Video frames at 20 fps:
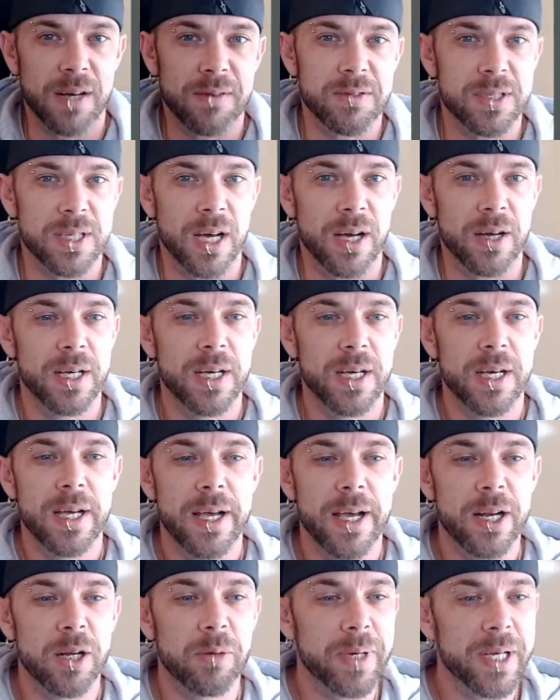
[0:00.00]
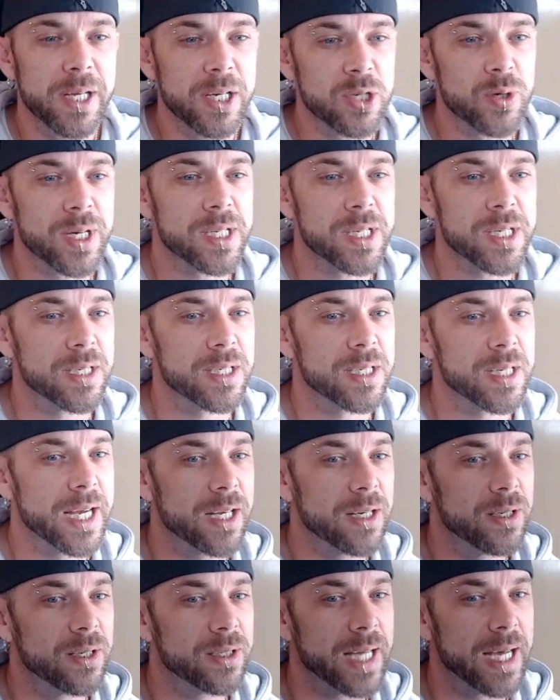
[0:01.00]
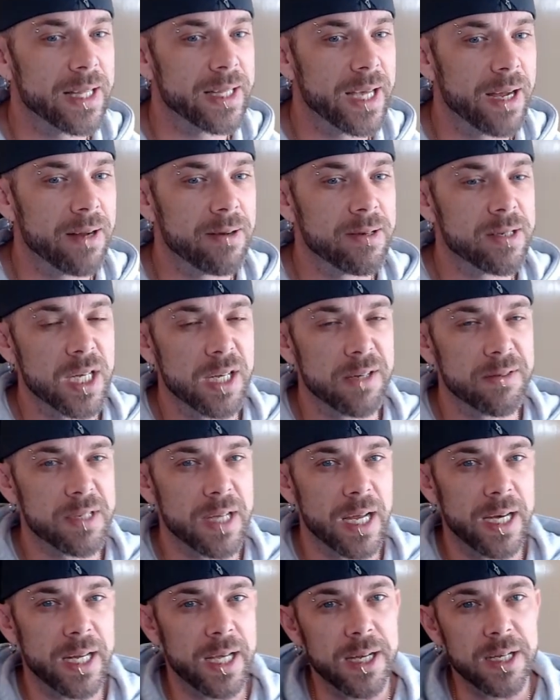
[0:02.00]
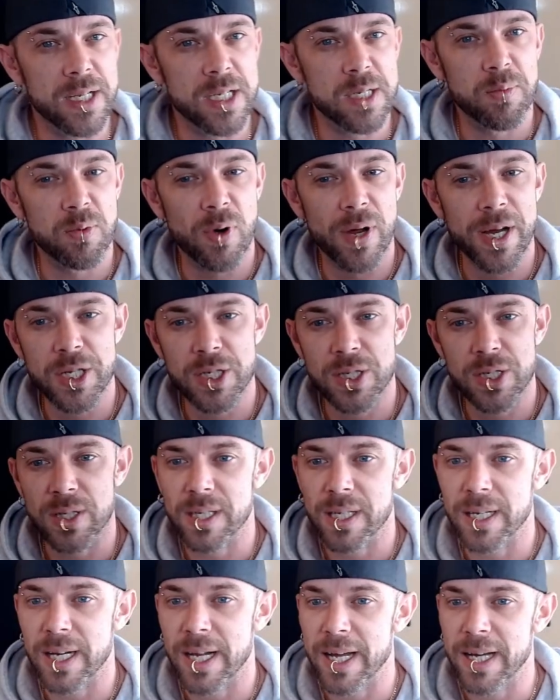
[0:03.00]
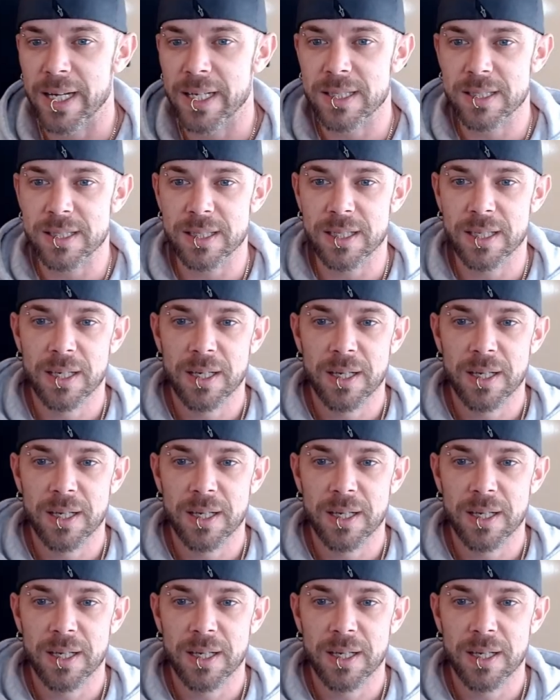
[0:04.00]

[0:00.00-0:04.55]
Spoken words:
So it'll be interesting to take a look down there and see if any inspiration can hit us.